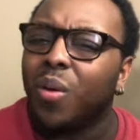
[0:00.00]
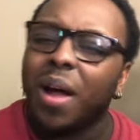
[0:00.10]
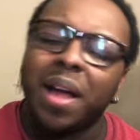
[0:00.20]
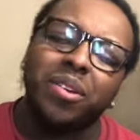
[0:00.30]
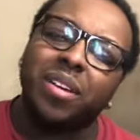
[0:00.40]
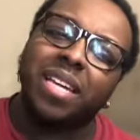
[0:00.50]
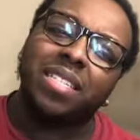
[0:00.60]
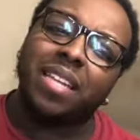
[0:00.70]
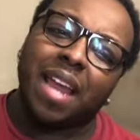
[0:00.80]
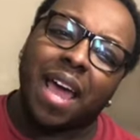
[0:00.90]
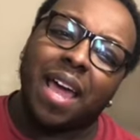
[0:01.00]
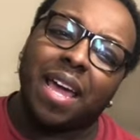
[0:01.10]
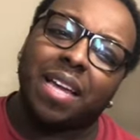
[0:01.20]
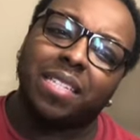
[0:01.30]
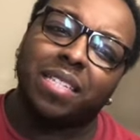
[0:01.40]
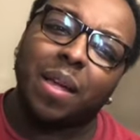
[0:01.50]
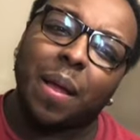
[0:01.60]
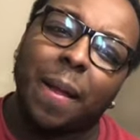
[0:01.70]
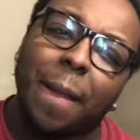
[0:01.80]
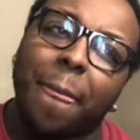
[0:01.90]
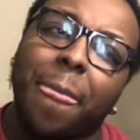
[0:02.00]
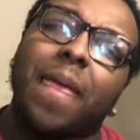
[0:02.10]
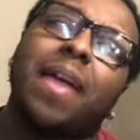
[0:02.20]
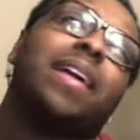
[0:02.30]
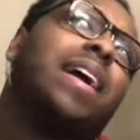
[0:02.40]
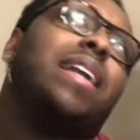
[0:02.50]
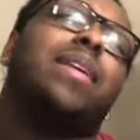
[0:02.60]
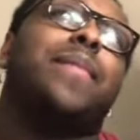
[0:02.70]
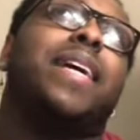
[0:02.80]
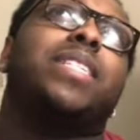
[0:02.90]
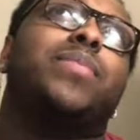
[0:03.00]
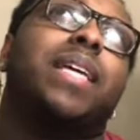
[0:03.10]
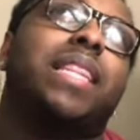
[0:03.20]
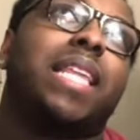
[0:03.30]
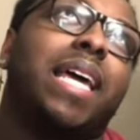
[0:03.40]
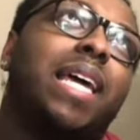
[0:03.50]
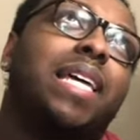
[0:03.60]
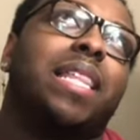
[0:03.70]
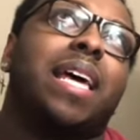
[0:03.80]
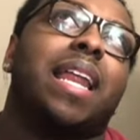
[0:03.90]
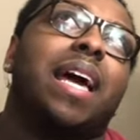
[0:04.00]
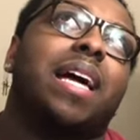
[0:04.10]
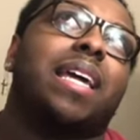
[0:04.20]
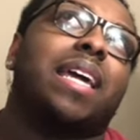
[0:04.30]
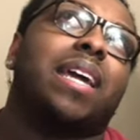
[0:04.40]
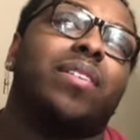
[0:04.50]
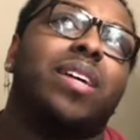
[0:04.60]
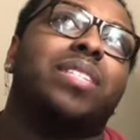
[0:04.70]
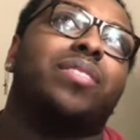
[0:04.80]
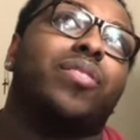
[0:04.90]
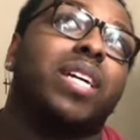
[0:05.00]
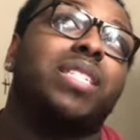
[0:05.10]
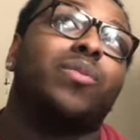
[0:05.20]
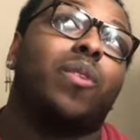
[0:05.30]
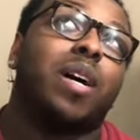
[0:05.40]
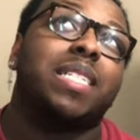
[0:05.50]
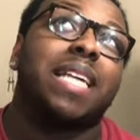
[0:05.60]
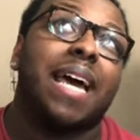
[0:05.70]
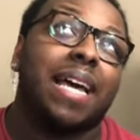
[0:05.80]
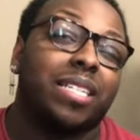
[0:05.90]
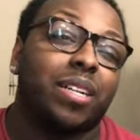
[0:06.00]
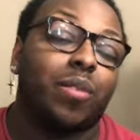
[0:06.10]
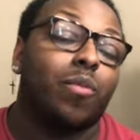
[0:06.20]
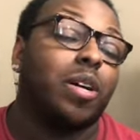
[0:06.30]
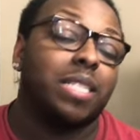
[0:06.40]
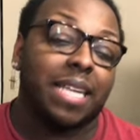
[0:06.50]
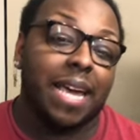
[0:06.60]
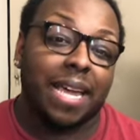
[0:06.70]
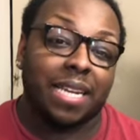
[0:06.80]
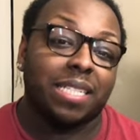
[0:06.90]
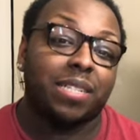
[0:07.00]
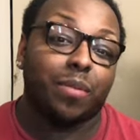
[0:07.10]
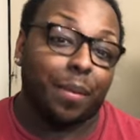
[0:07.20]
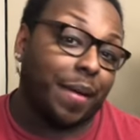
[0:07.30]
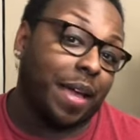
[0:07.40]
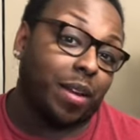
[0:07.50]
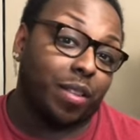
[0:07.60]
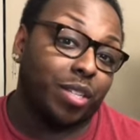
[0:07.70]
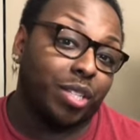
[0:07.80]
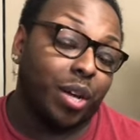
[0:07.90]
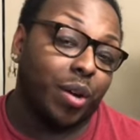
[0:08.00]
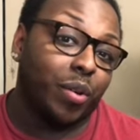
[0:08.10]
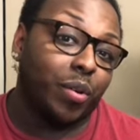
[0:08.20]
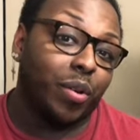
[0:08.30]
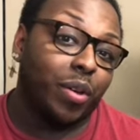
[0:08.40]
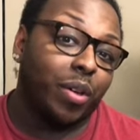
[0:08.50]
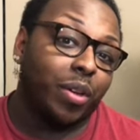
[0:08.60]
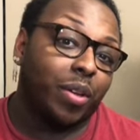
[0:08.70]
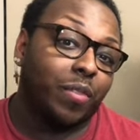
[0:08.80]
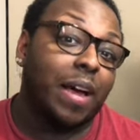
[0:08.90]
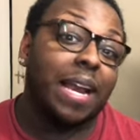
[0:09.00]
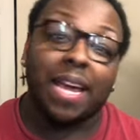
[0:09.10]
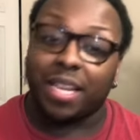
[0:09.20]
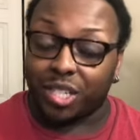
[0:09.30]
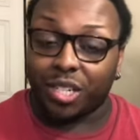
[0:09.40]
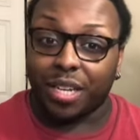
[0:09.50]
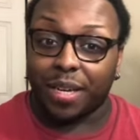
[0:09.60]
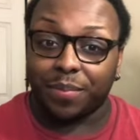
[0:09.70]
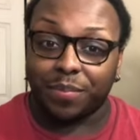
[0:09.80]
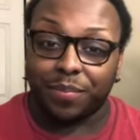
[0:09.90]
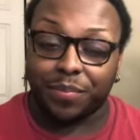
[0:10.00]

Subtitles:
Why are you kissing ass? It kind of makes me think that Chris wants Candiace to remain on the show financially.